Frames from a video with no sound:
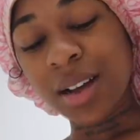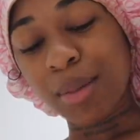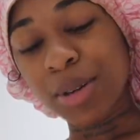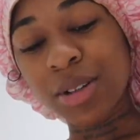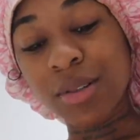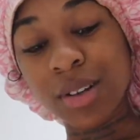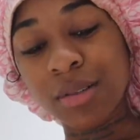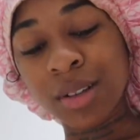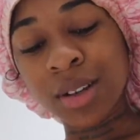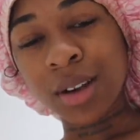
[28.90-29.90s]
I'm a little
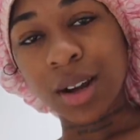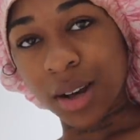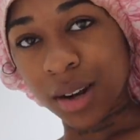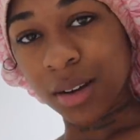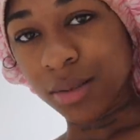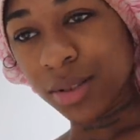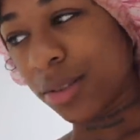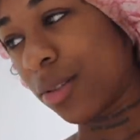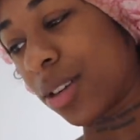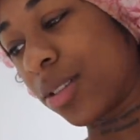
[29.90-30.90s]
annoyed that I gotta go so
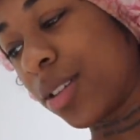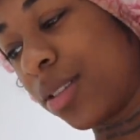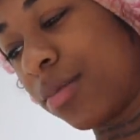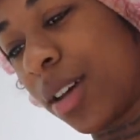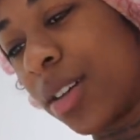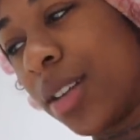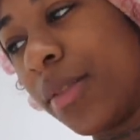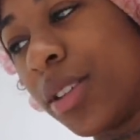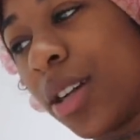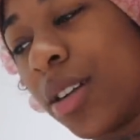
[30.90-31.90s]
early, like
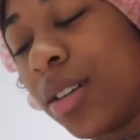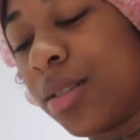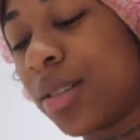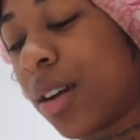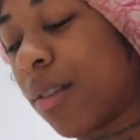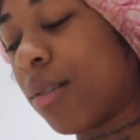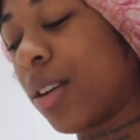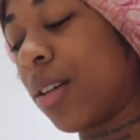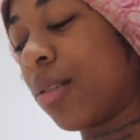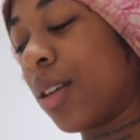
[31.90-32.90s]
11.30, because I already
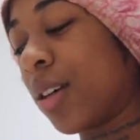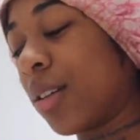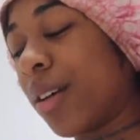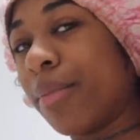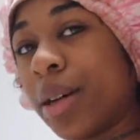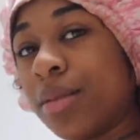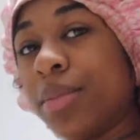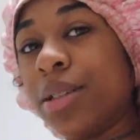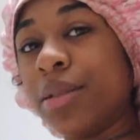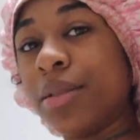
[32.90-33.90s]
know like I'm about to
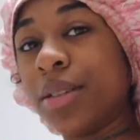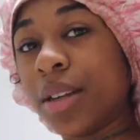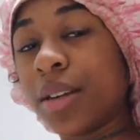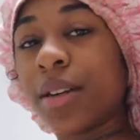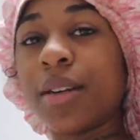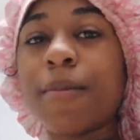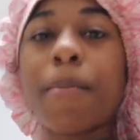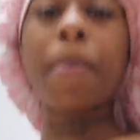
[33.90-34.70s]
be sitting there.